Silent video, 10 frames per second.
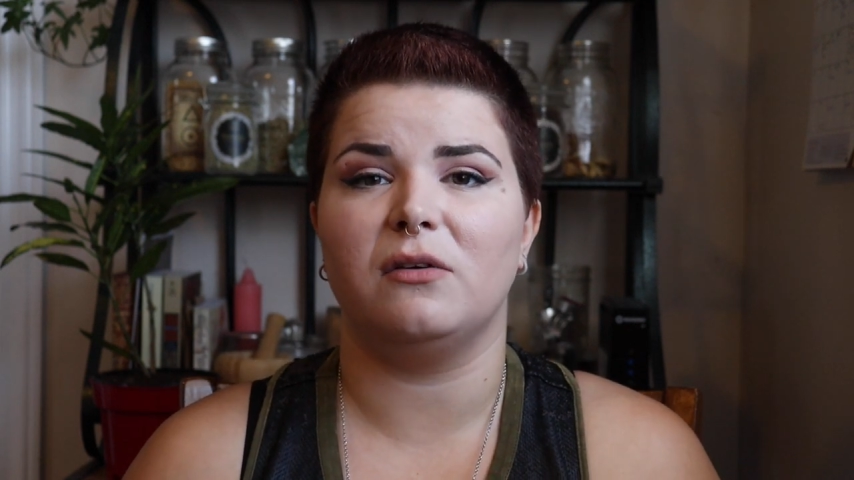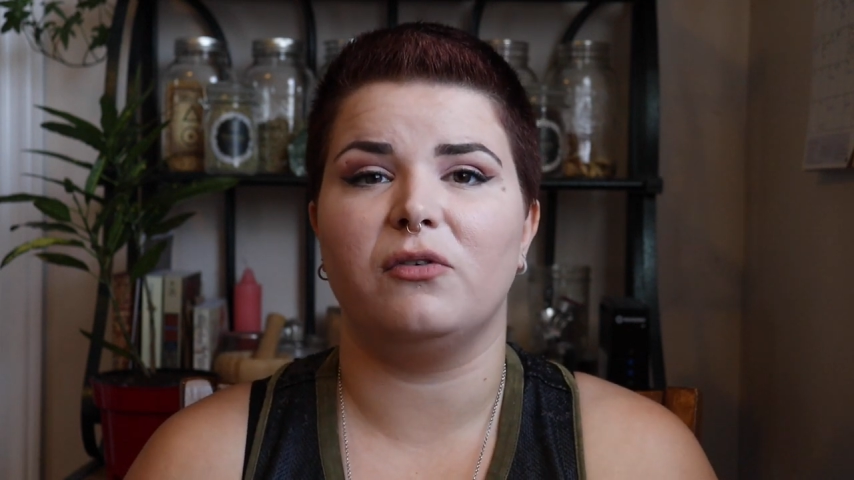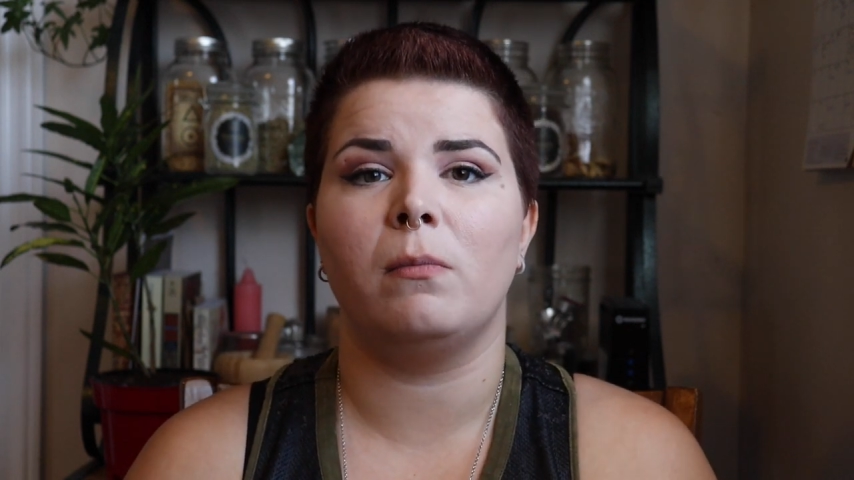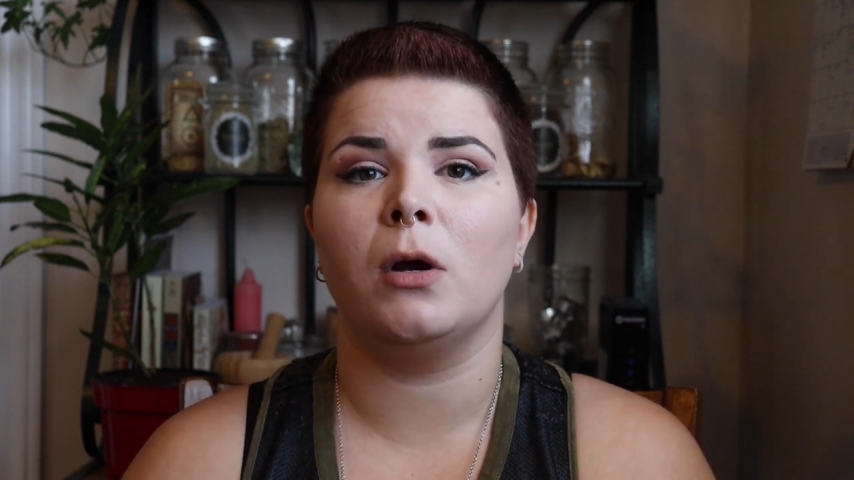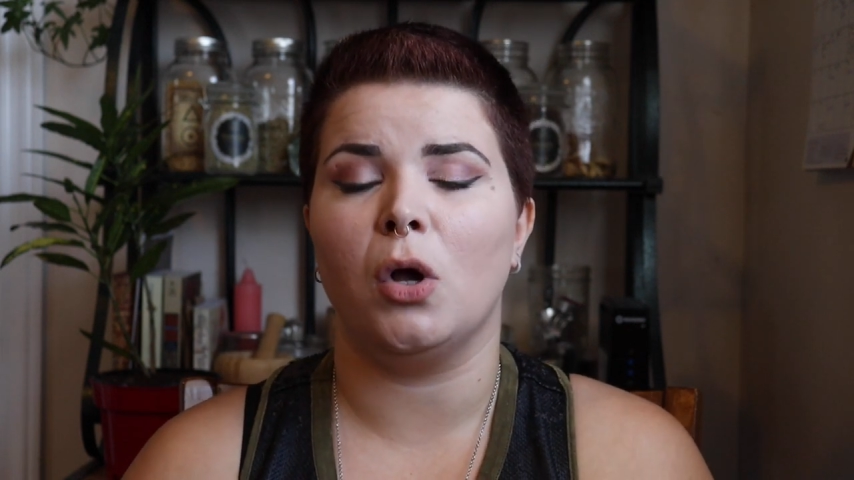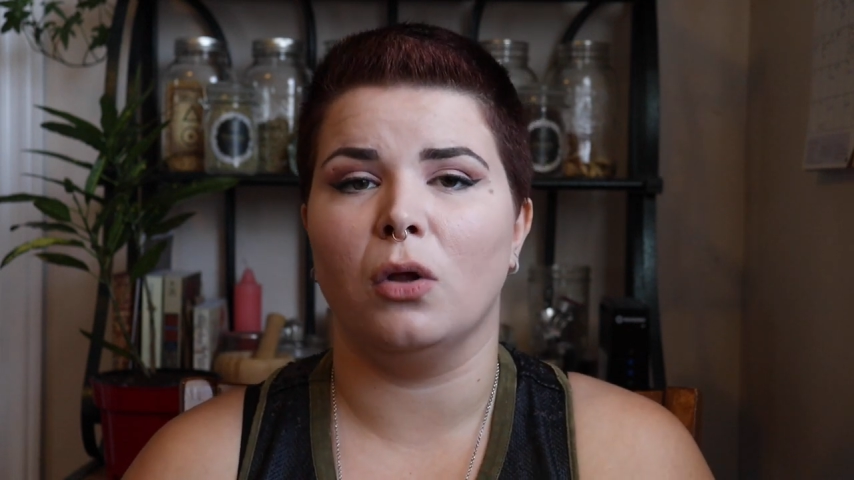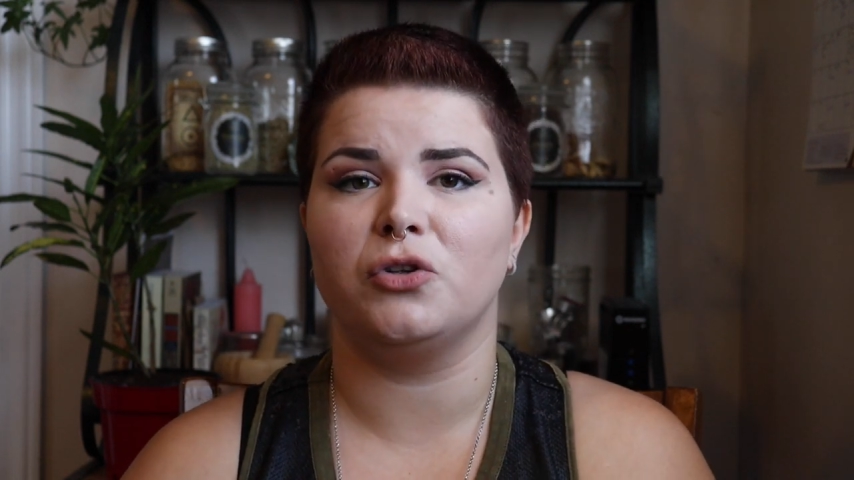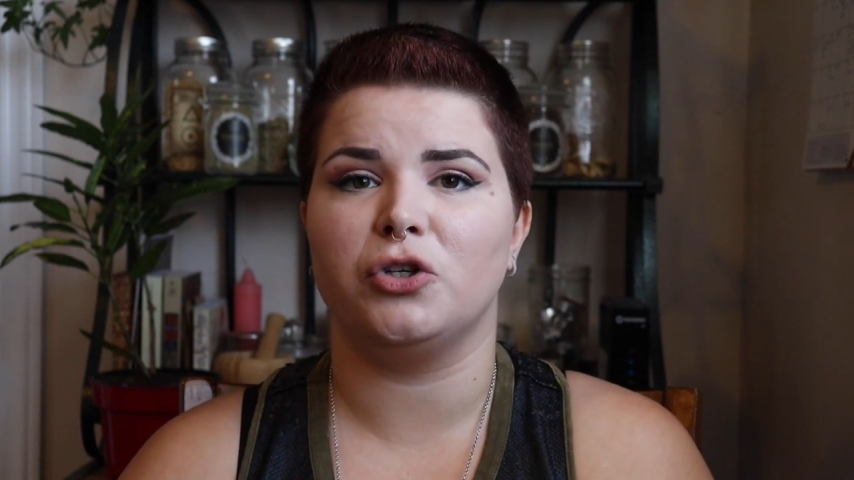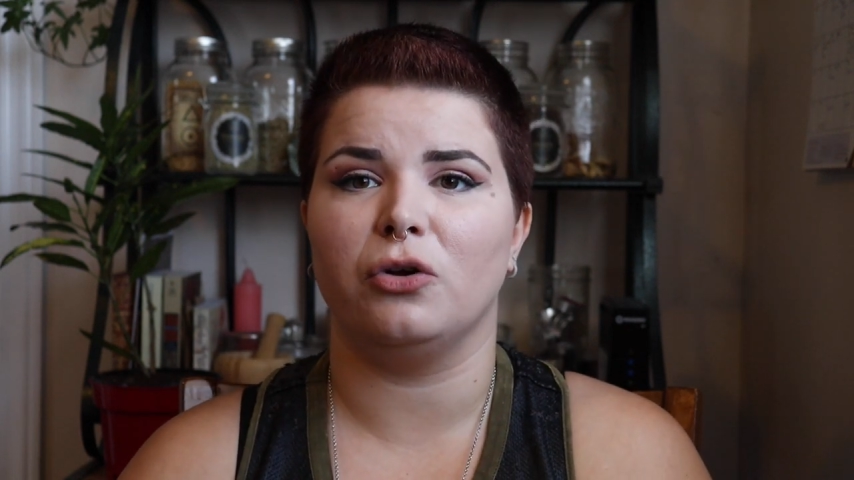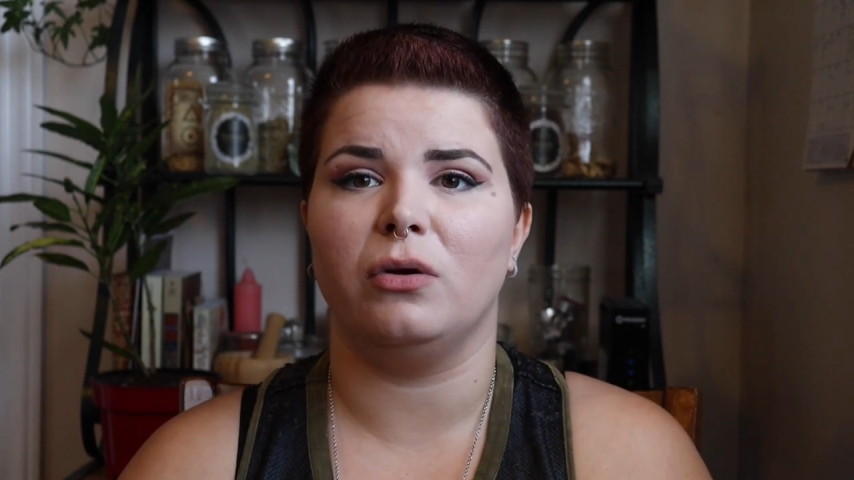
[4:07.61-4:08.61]
from a
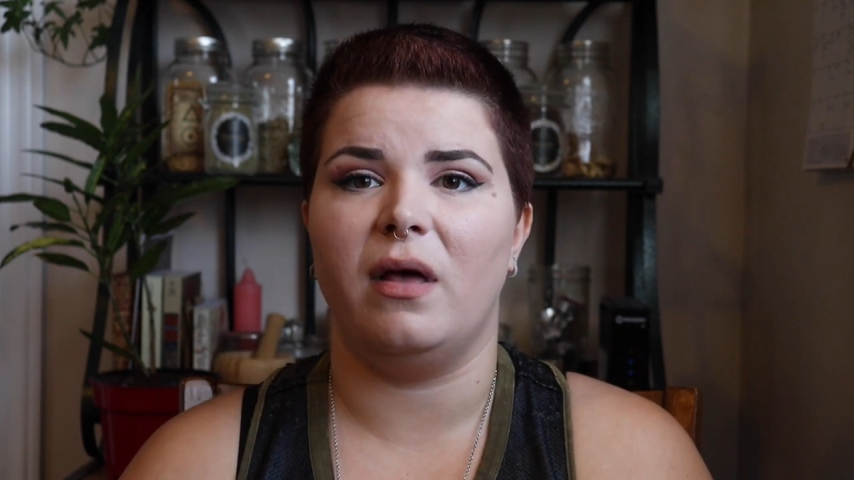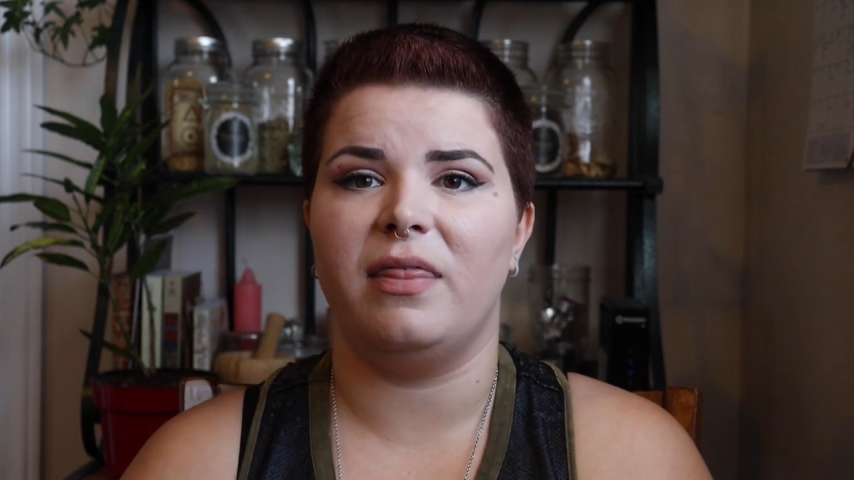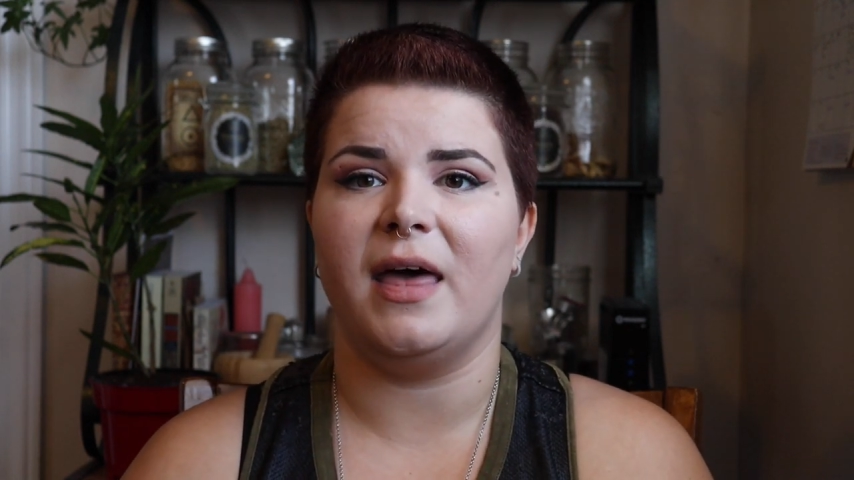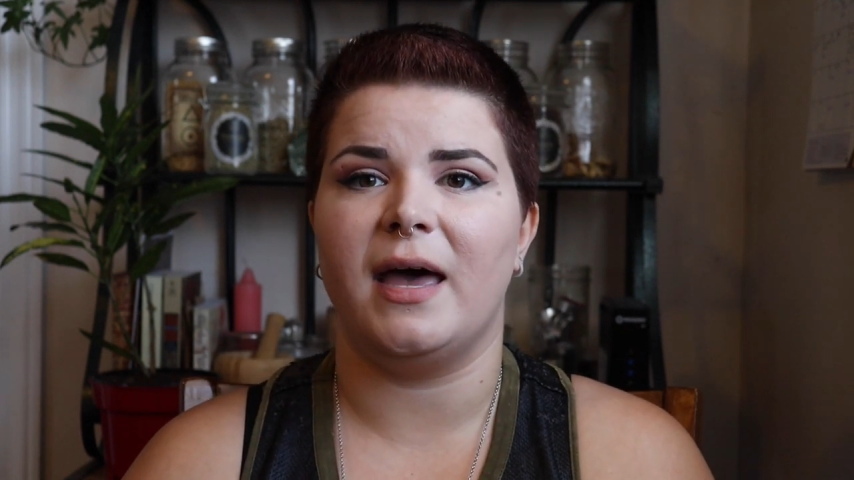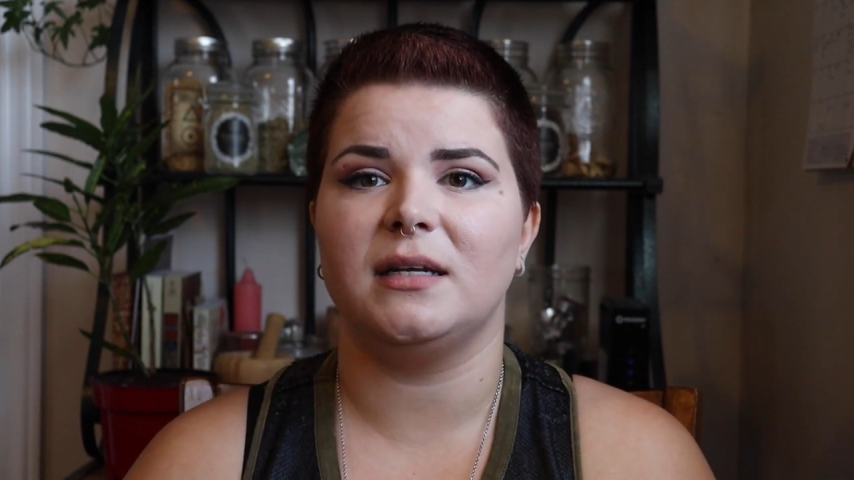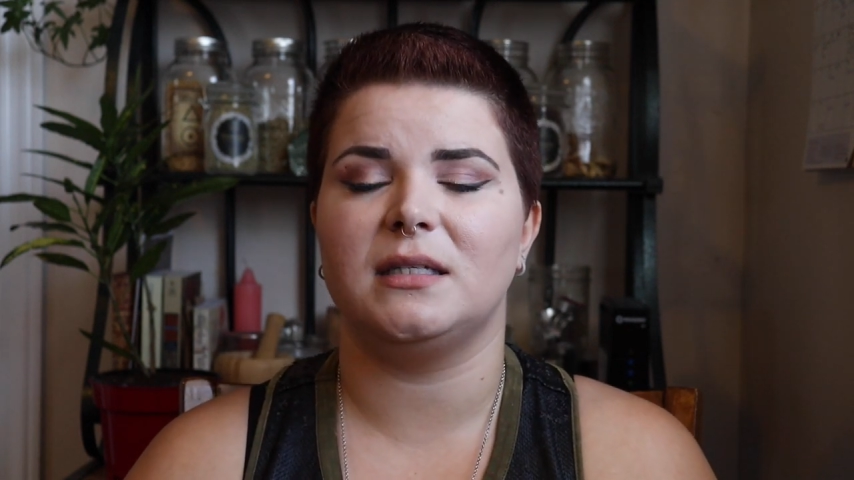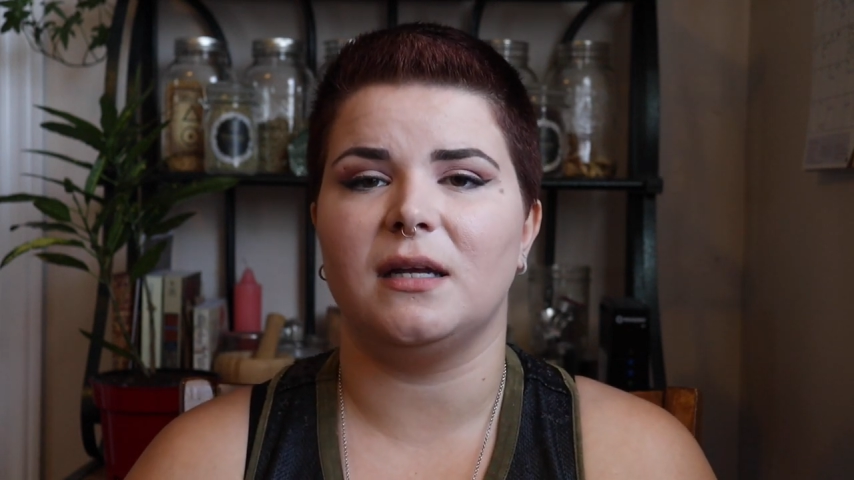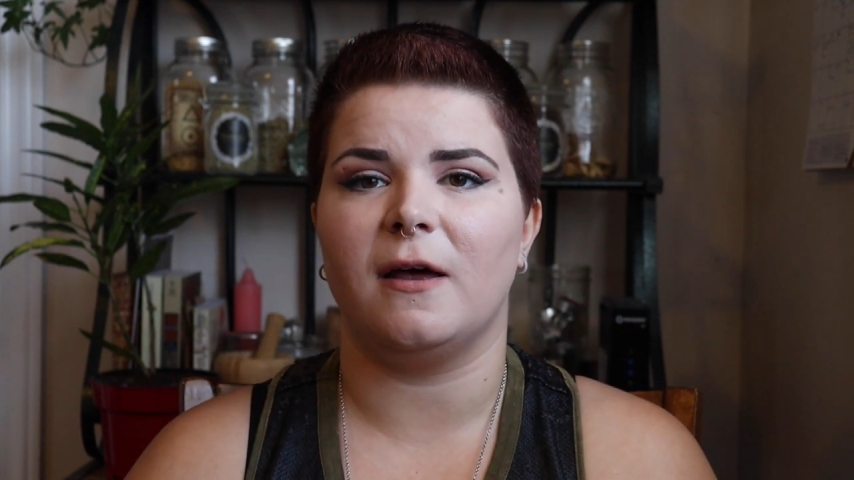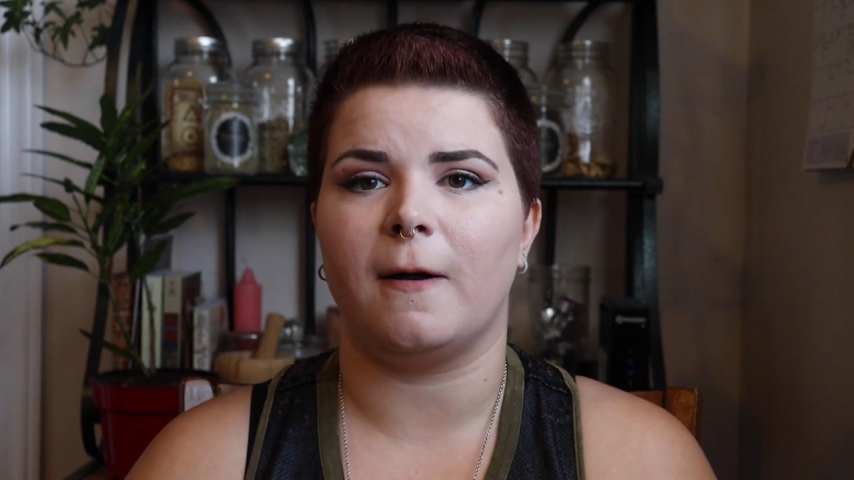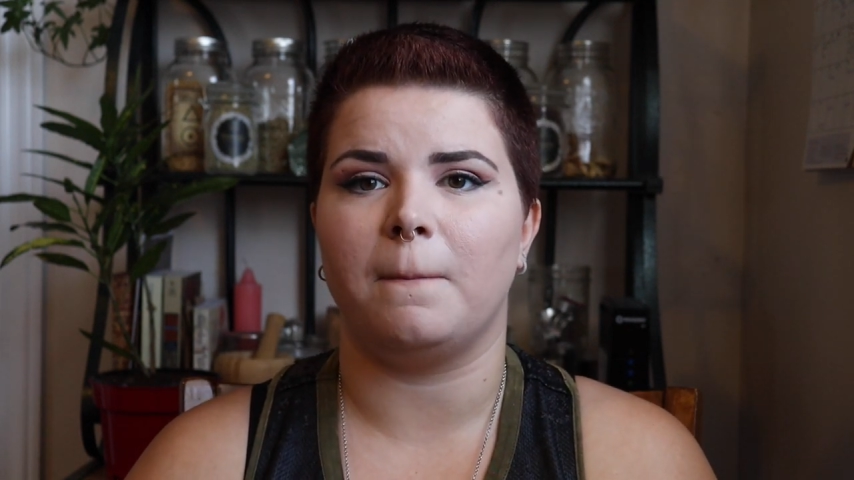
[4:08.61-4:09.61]
culture that
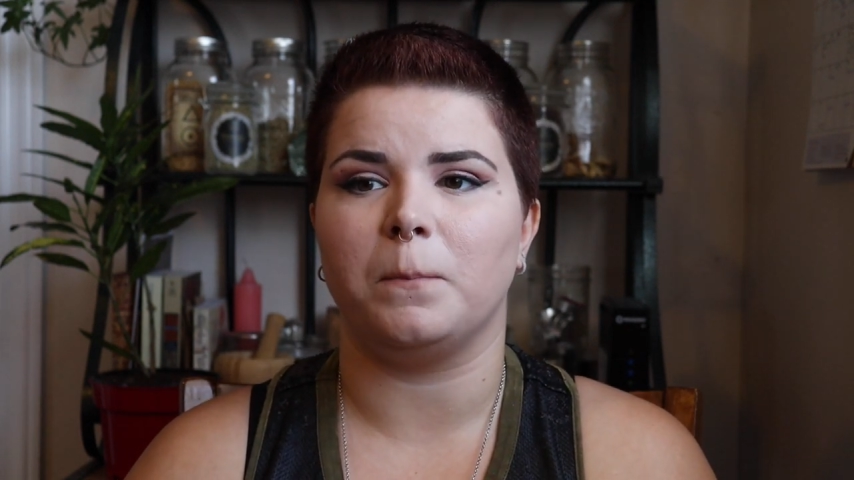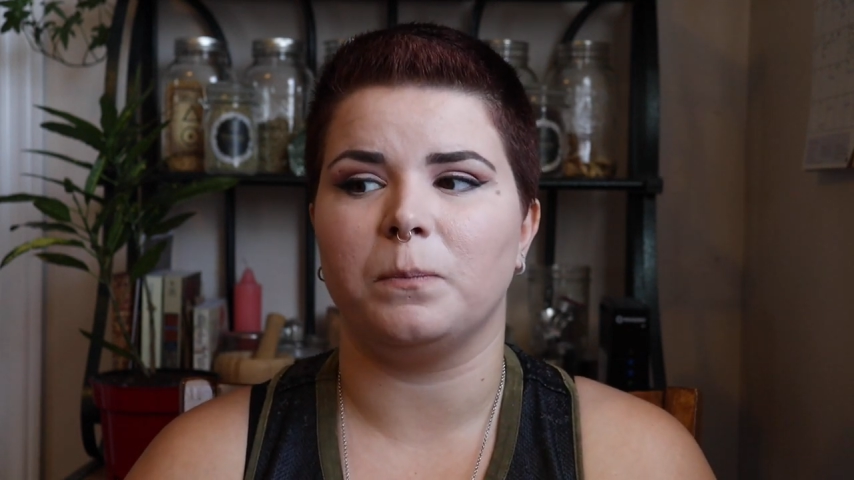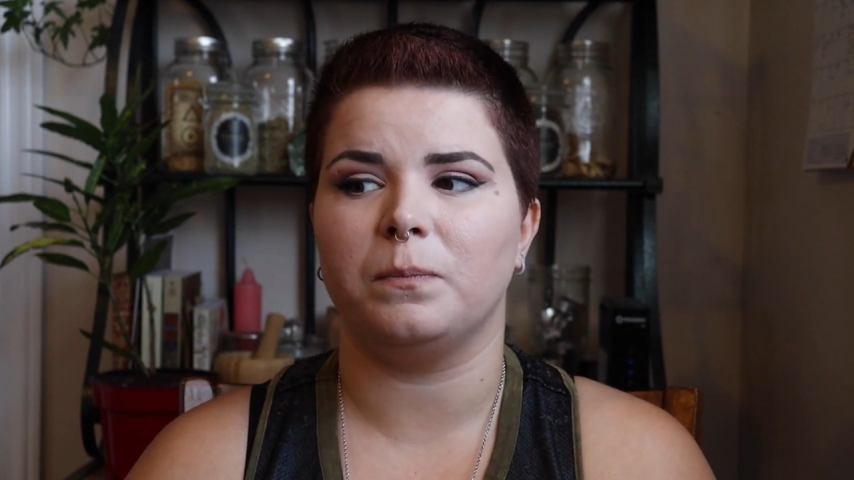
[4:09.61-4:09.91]
um,